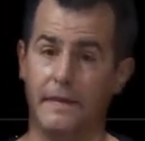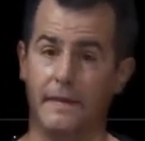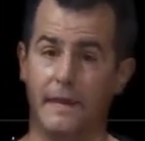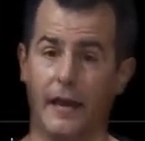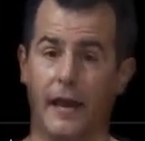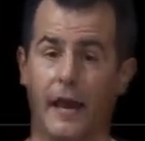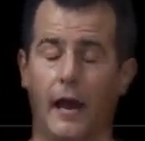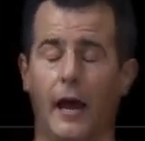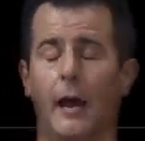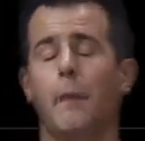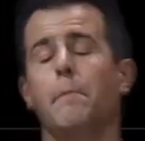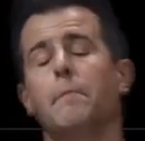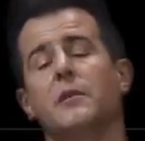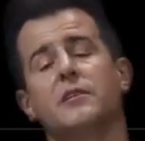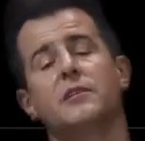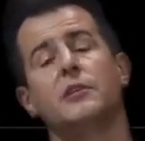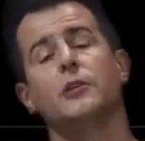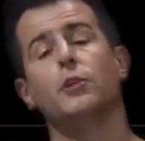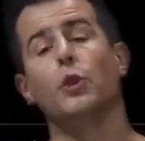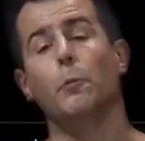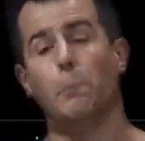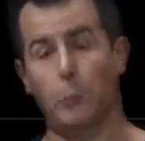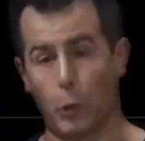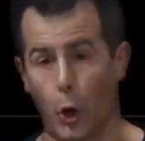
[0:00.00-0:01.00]
Yeah, I'm
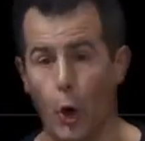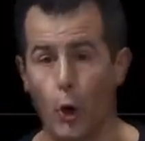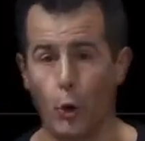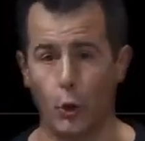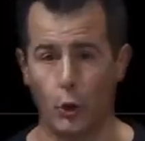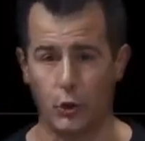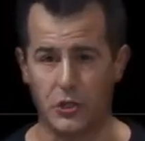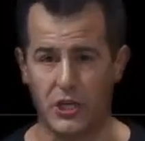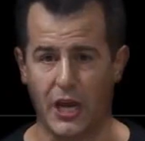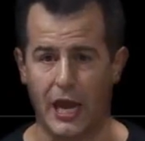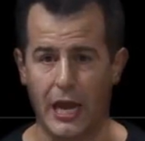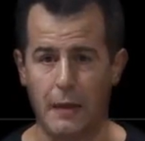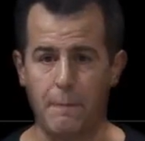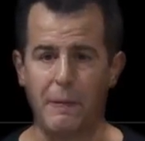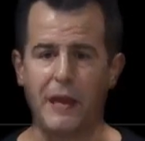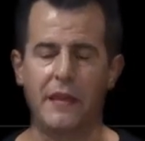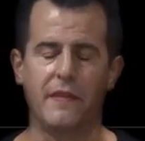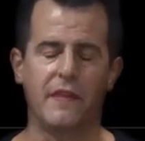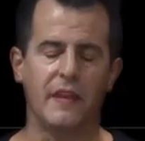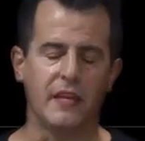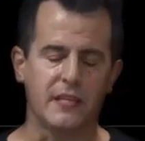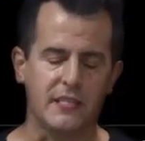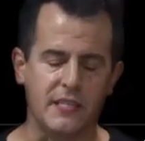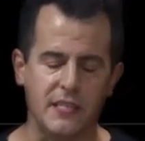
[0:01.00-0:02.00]
missing the prototype.
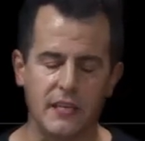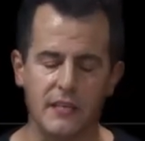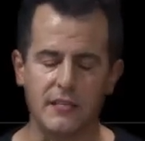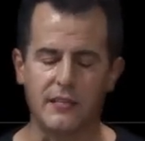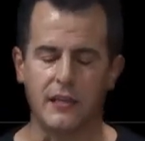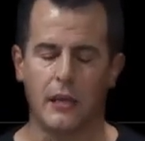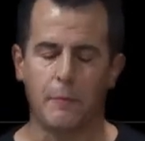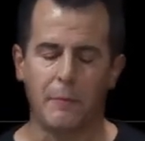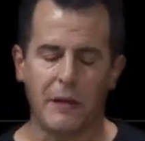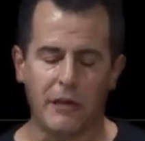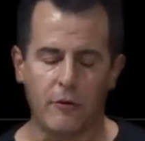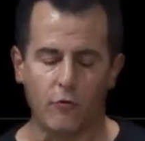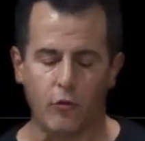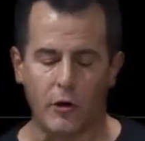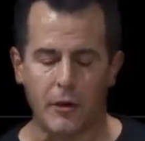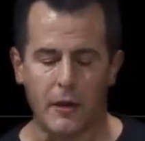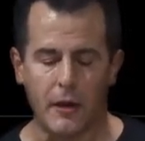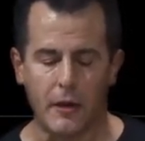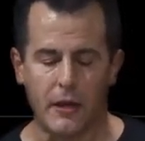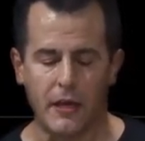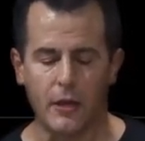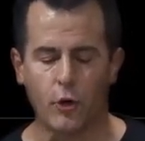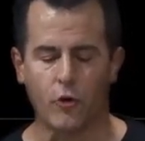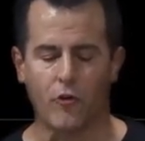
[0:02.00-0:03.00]
And this is, let me
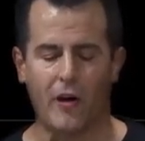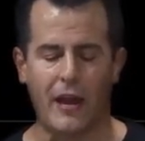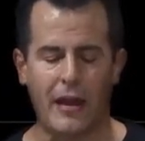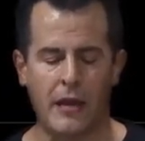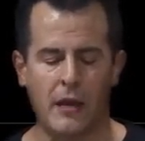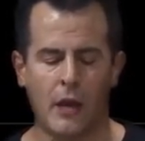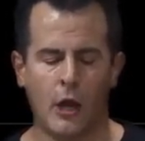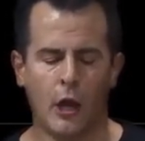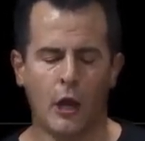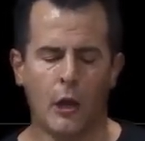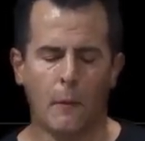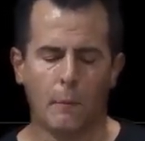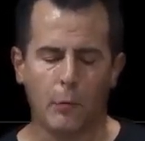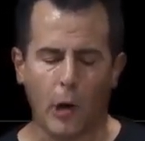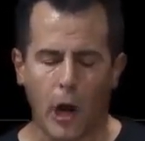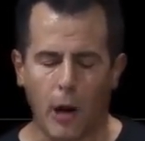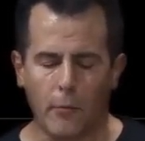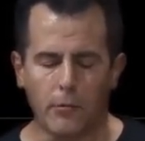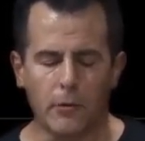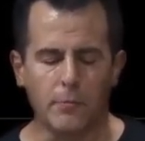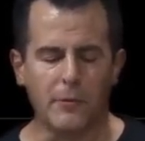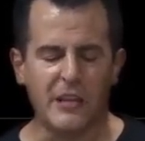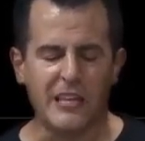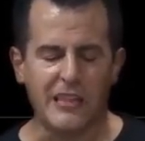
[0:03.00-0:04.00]
reiterate,
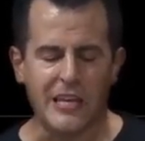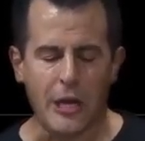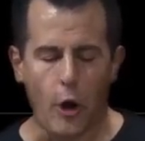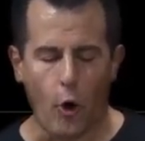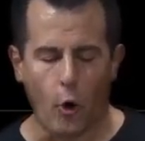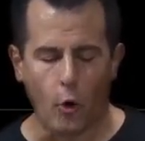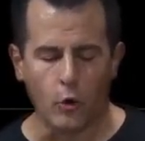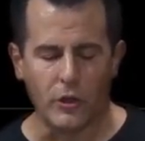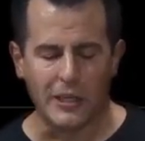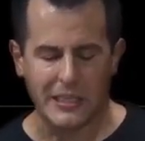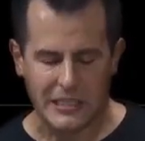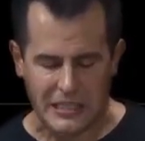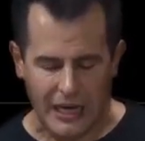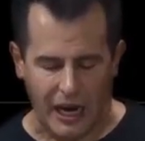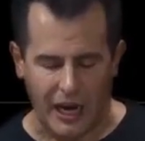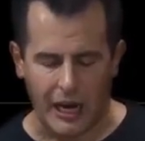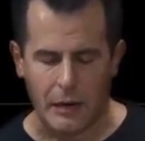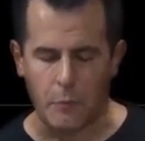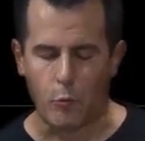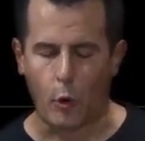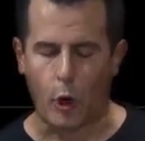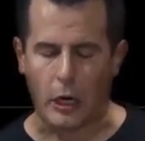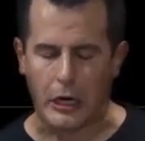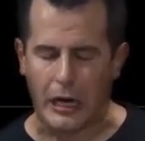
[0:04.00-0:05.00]
probably the only
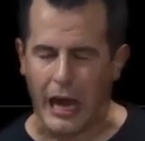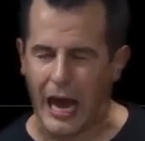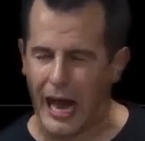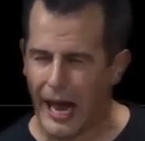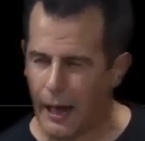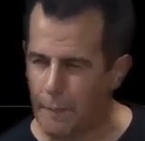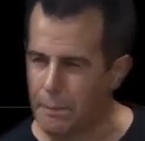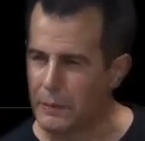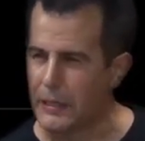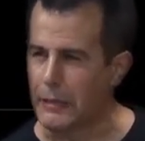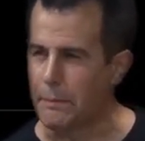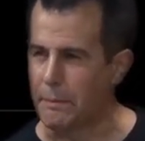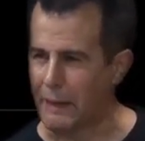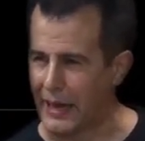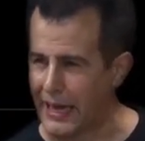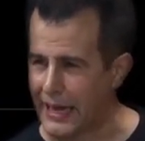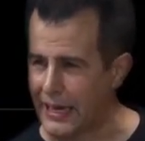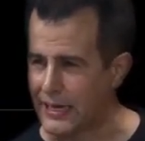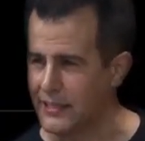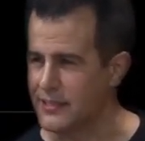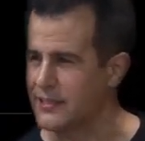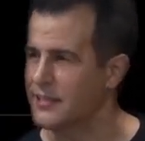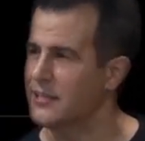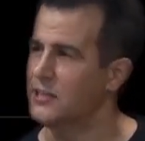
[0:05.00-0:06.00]
time where copy
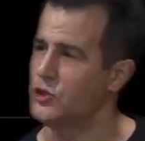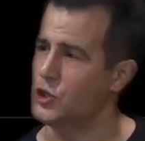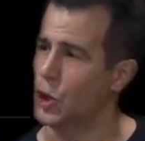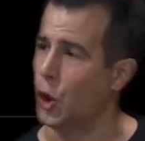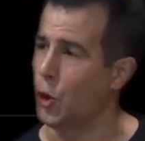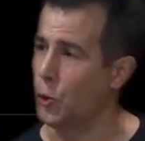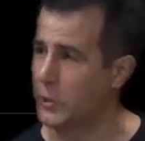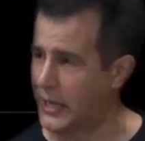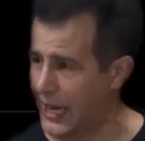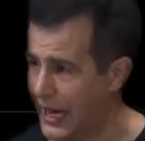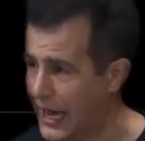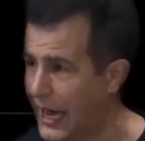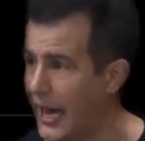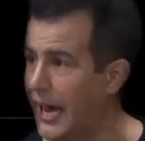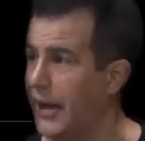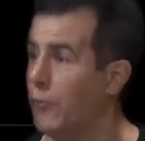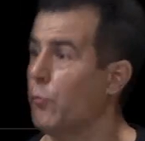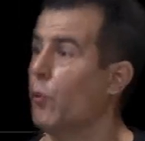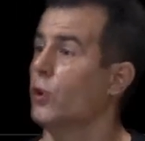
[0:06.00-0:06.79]
paste is OK.